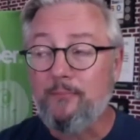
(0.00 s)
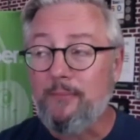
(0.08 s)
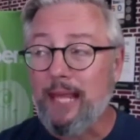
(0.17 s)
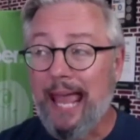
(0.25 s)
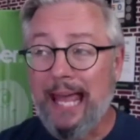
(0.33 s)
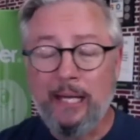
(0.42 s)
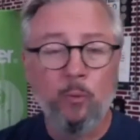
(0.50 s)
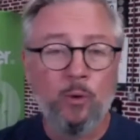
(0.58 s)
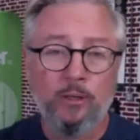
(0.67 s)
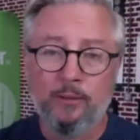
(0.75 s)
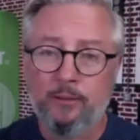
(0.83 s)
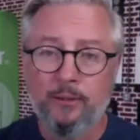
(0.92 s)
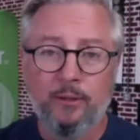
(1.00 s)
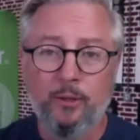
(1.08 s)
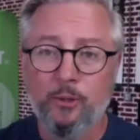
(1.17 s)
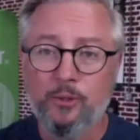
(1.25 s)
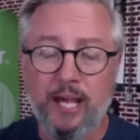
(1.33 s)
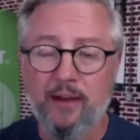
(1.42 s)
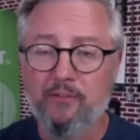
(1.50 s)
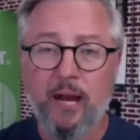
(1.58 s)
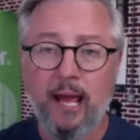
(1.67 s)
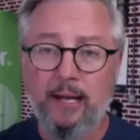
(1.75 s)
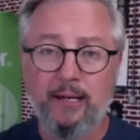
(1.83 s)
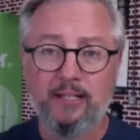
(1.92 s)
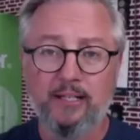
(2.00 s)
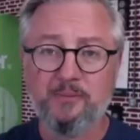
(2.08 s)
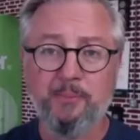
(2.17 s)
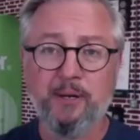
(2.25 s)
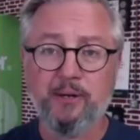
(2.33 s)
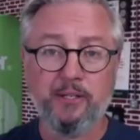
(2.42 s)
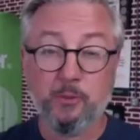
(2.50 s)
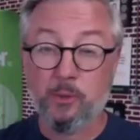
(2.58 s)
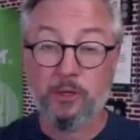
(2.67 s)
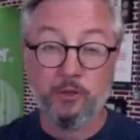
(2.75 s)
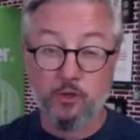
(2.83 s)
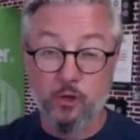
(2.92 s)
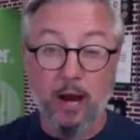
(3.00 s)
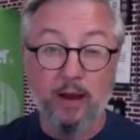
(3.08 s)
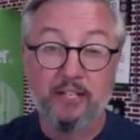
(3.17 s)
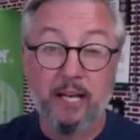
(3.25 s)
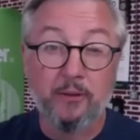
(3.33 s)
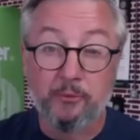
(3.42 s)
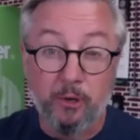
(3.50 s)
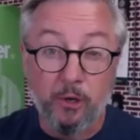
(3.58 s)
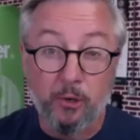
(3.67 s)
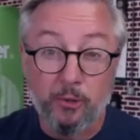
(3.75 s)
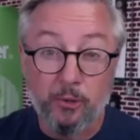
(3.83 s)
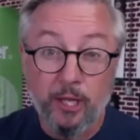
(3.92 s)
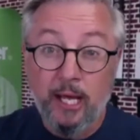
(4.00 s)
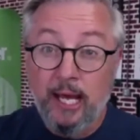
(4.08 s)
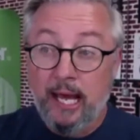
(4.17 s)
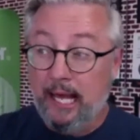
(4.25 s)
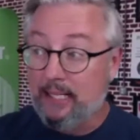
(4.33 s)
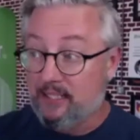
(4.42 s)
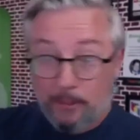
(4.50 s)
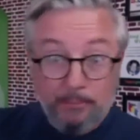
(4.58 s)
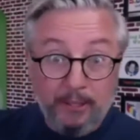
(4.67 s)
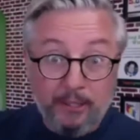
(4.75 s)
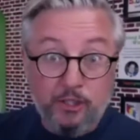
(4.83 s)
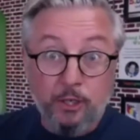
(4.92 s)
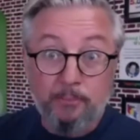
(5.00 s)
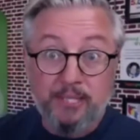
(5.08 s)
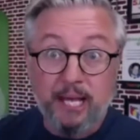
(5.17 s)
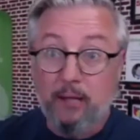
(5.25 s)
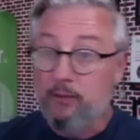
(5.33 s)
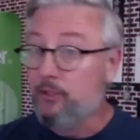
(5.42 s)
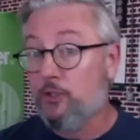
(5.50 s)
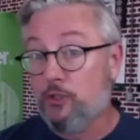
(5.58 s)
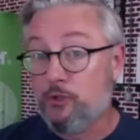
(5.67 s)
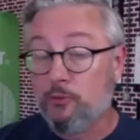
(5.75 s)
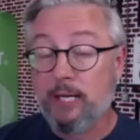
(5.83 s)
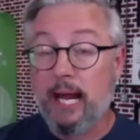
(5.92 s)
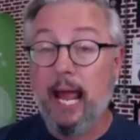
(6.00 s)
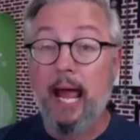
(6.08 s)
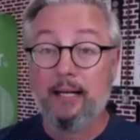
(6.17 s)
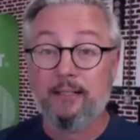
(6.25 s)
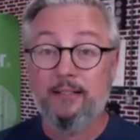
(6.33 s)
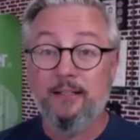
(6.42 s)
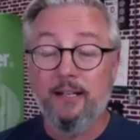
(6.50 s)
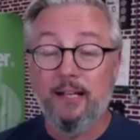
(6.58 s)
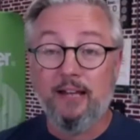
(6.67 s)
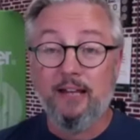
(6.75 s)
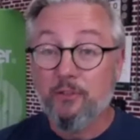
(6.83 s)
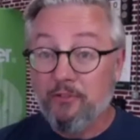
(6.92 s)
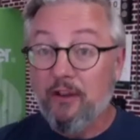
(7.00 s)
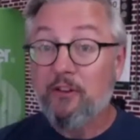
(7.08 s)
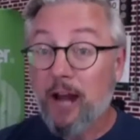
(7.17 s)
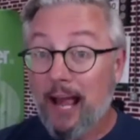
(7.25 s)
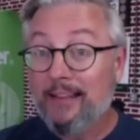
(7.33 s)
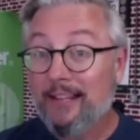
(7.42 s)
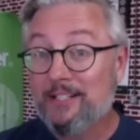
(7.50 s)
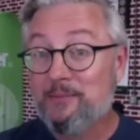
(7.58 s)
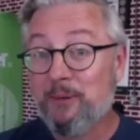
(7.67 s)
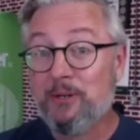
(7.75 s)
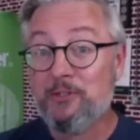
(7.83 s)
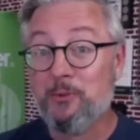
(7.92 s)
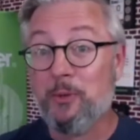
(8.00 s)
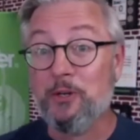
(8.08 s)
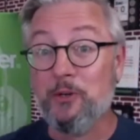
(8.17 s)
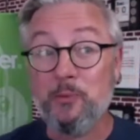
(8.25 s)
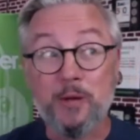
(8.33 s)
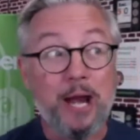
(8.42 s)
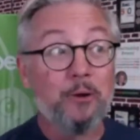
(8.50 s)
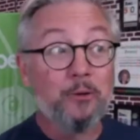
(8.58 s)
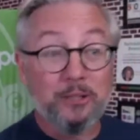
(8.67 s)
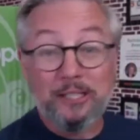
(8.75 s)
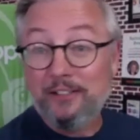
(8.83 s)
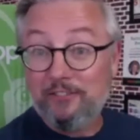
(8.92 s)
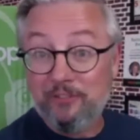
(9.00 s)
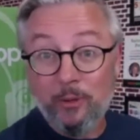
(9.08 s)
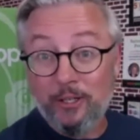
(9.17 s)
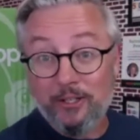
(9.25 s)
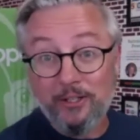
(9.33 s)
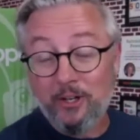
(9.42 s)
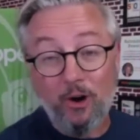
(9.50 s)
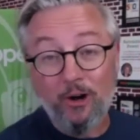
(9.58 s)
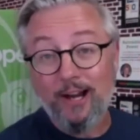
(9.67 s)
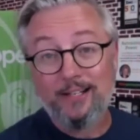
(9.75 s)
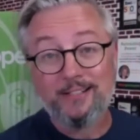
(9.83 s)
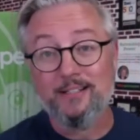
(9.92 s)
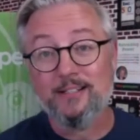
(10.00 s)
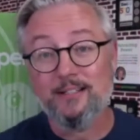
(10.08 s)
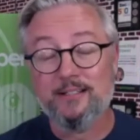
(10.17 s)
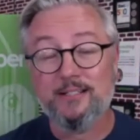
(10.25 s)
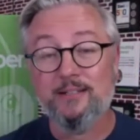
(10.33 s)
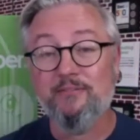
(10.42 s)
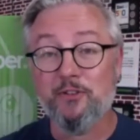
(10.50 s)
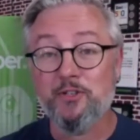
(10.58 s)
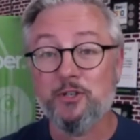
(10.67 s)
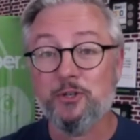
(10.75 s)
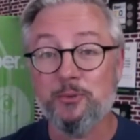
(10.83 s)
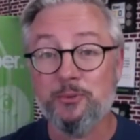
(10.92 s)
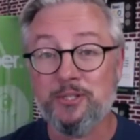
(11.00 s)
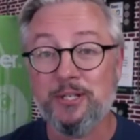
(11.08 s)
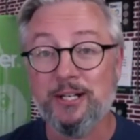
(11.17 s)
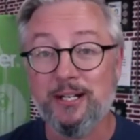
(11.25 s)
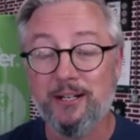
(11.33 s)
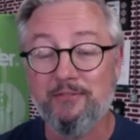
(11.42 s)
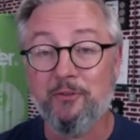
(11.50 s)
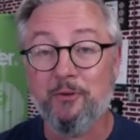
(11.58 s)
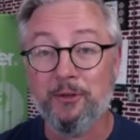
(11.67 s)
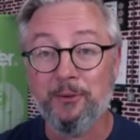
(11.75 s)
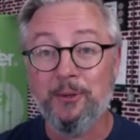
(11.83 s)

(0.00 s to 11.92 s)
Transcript: anyone who's ever had an experience where you're driving down the road and something jumps out and you just react if you've ever had that experience where you narrowly avoided a car accident that seemed for sure it was going to come for you,